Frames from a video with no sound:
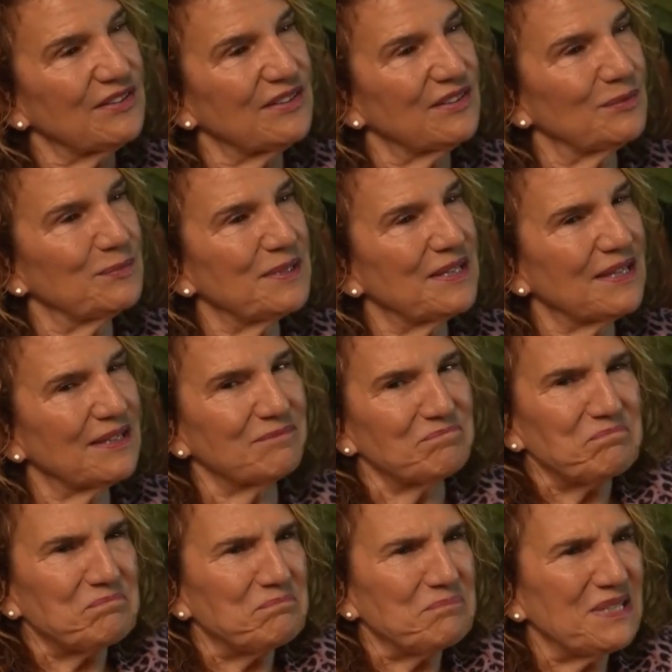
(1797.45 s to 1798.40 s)
And they'll be like,
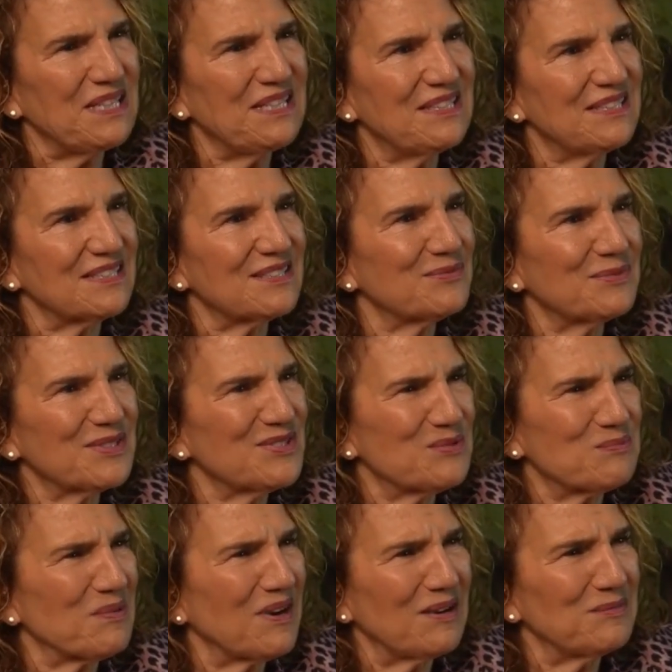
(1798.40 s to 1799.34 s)
penis, what's your
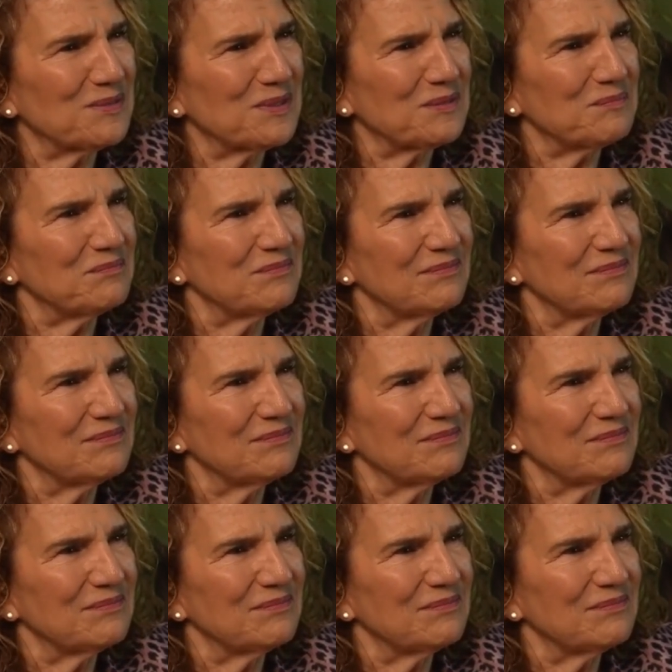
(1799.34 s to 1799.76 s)
problem?